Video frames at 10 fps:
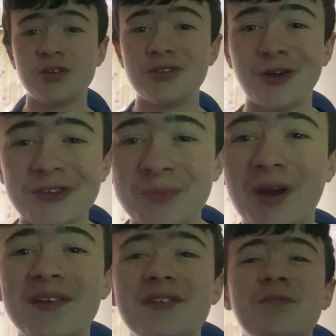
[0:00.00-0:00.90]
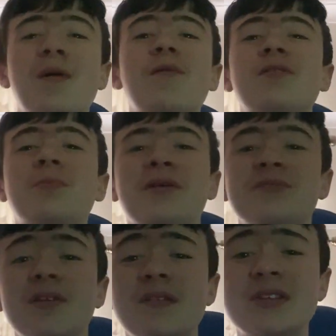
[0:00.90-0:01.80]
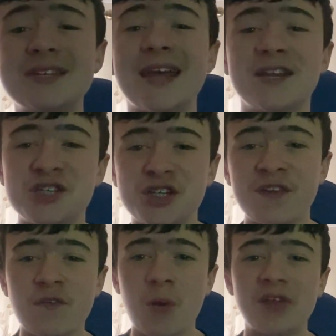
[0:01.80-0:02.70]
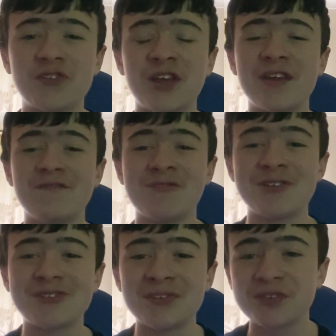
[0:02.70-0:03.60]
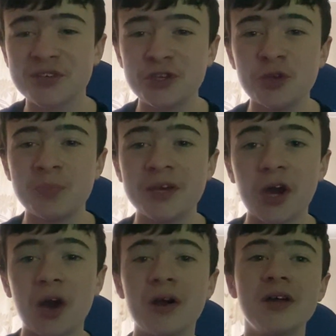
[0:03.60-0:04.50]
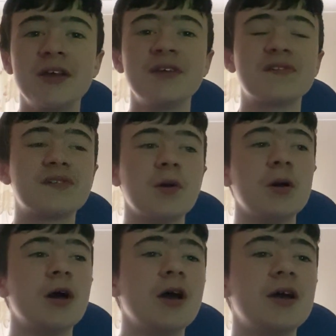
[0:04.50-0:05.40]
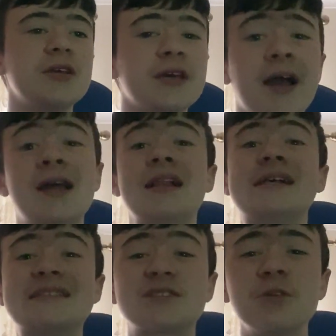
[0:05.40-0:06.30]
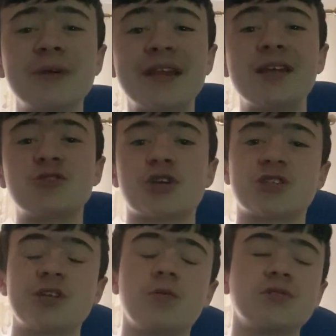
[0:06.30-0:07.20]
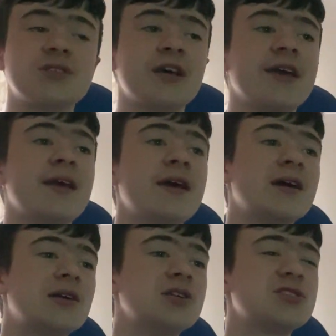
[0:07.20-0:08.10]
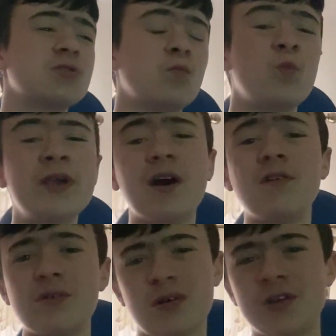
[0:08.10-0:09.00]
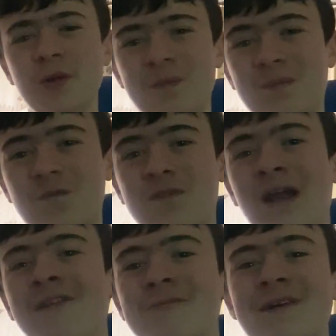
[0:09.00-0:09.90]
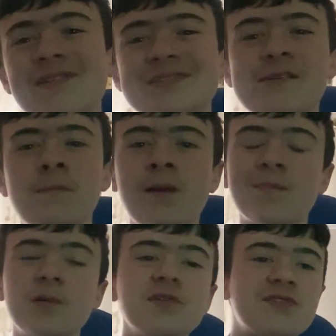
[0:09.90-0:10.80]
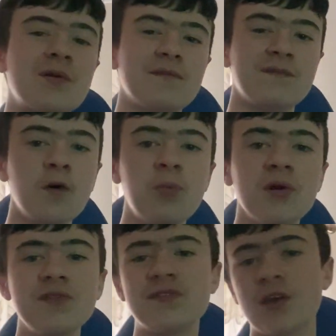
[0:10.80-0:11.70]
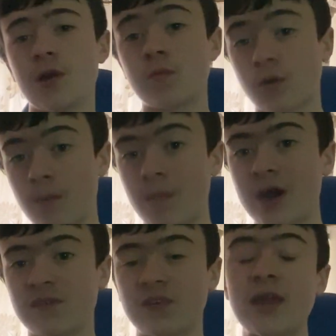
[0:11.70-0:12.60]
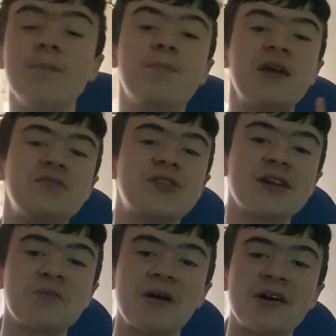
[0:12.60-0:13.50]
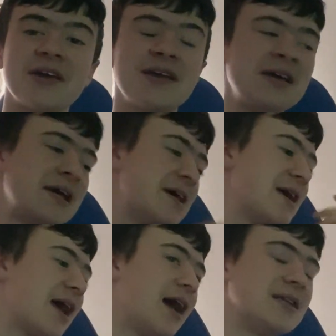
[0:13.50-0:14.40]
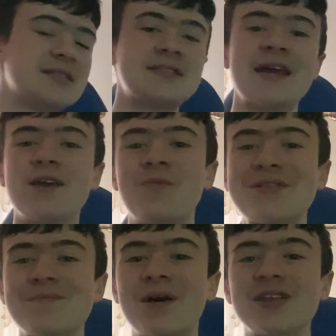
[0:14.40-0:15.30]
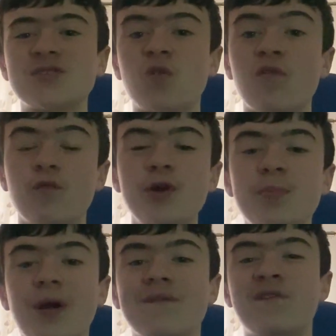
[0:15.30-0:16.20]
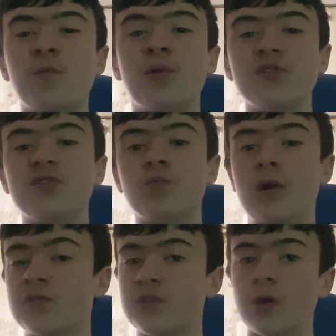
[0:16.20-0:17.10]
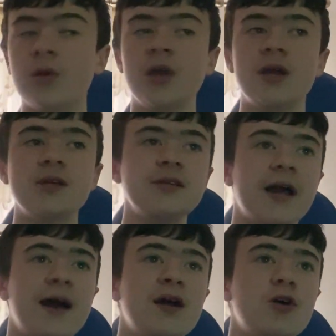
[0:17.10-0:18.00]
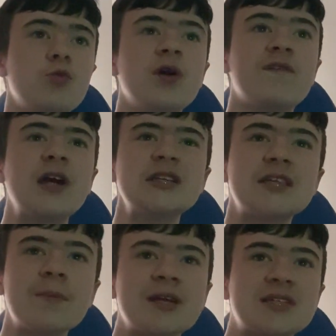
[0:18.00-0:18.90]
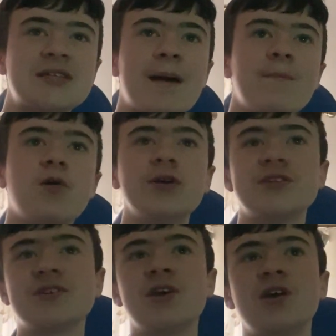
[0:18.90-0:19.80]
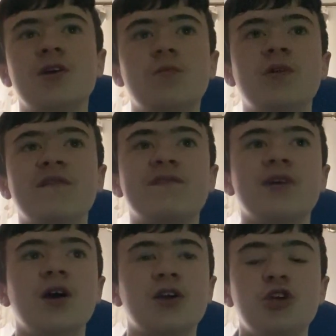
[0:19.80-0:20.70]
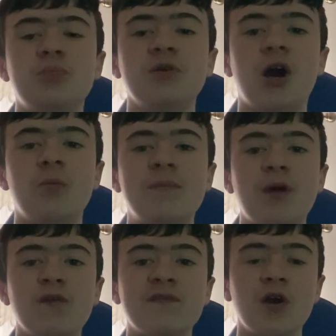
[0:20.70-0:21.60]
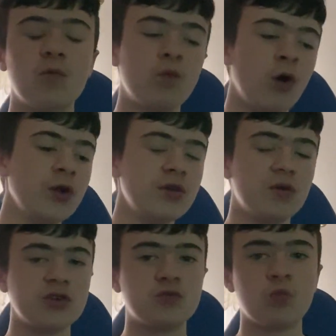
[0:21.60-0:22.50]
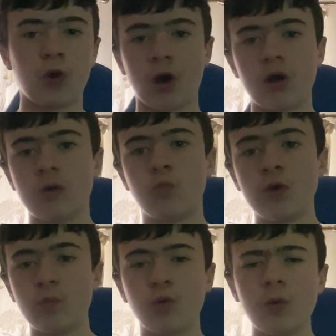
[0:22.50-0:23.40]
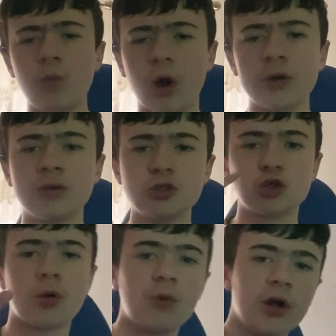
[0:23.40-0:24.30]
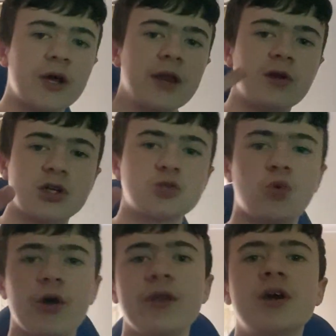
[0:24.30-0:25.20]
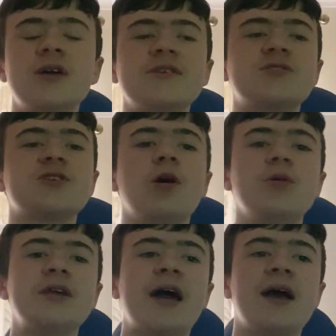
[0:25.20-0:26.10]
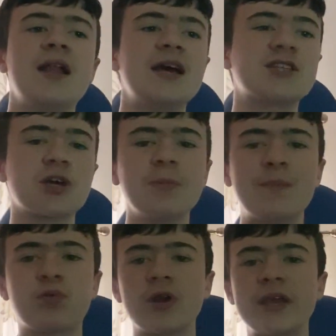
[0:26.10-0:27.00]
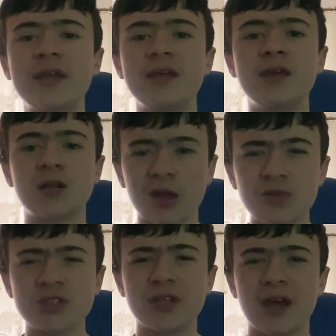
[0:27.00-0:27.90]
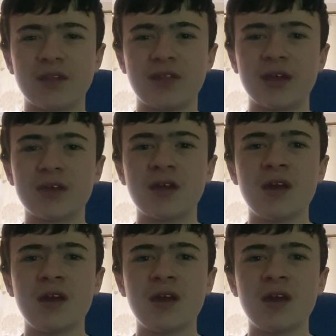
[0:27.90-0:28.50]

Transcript: Yo, what's up guys, it's Ben, welcome back to another. Today it's Sheffield Wednesday versus Q P R. So uh, yeah, it's going to be an interesting one today because we are on a round about the same amount of points. They're on four points, we're on minus eight, but if you think about it and take away the minus twelve, we'd be on four points as well. So yeah, we're at very similar standpoints with uh, Q P R. We both won what win one one, drawn one and lost one. So yeah, it's going to be pretty close today, I think.